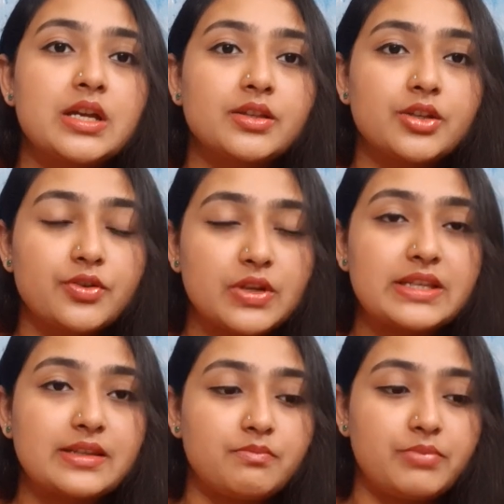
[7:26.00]
The
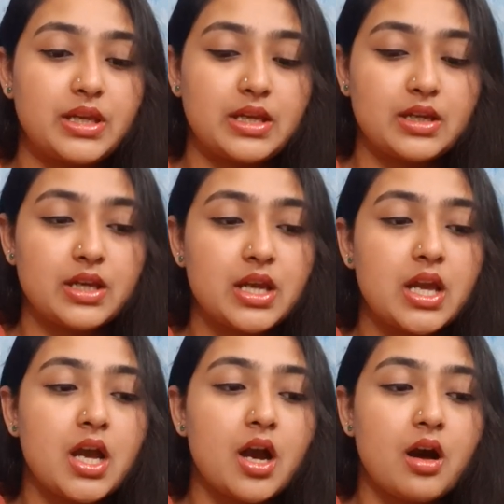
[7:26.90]
reason being,
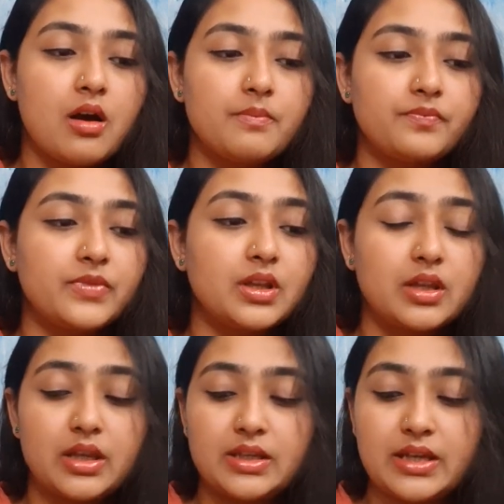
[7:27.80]

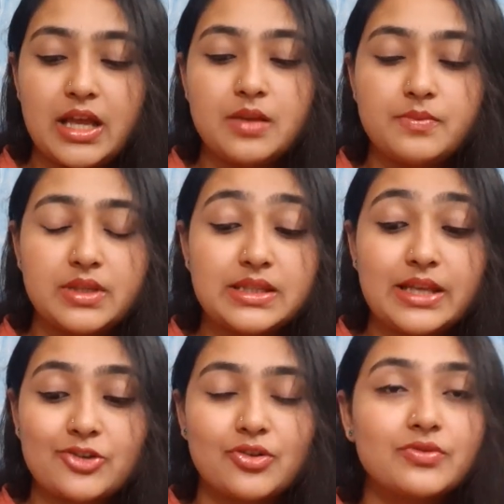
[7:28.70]
this
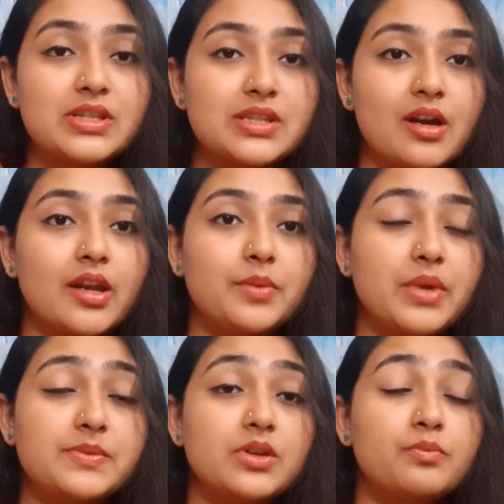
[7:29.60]
section of the CRM
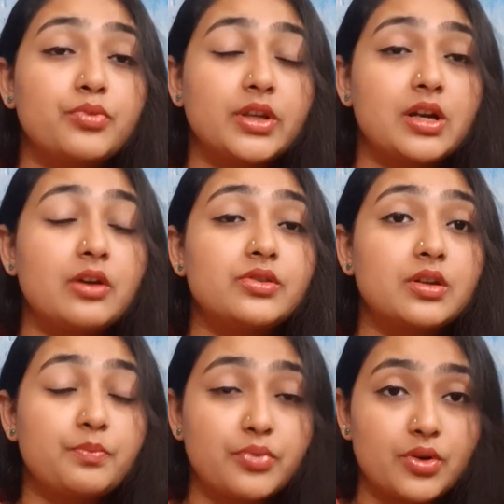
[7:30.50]
helps you in pulling out the
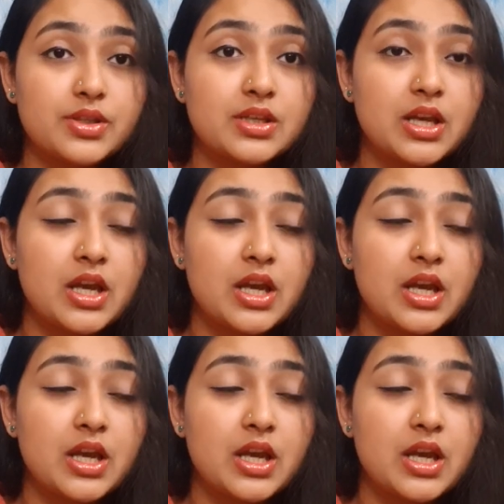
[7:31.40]
reports